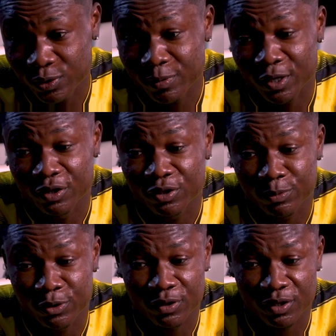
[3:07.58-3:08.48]
my
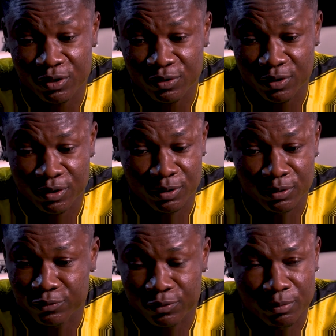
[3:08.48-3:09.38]
experience
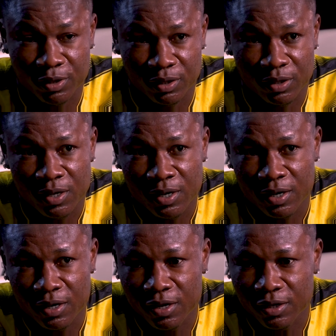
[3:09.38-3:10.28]
from the
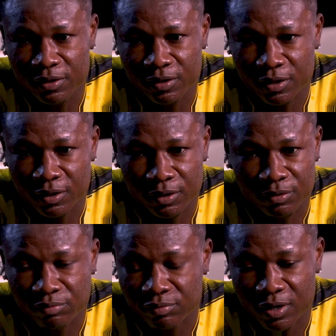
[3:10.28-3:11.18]
leagues I
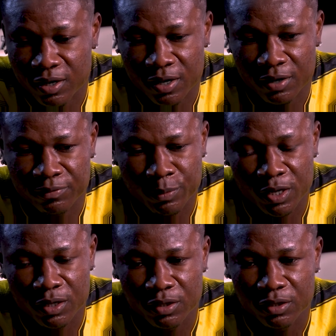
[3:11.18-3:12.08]
have
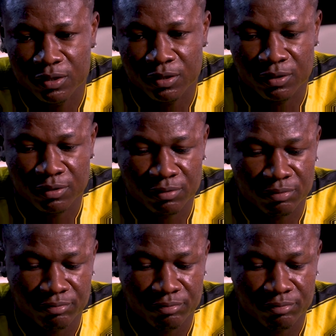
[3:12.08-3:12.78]
played, it's